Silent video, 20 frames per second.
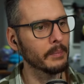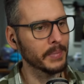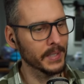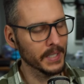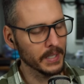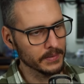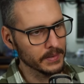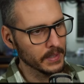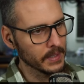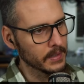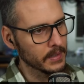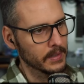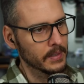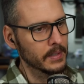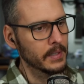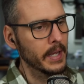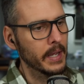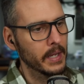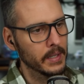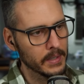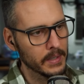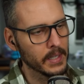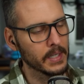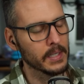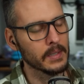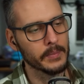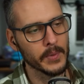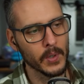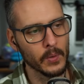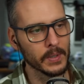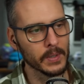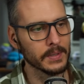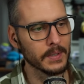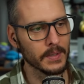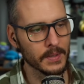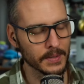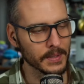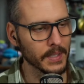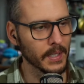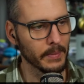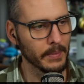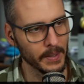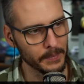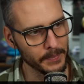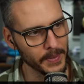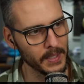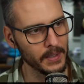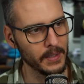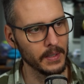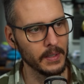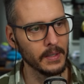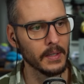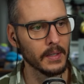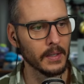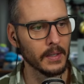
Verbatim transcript: but at the end of the day, they end up going to the same IP,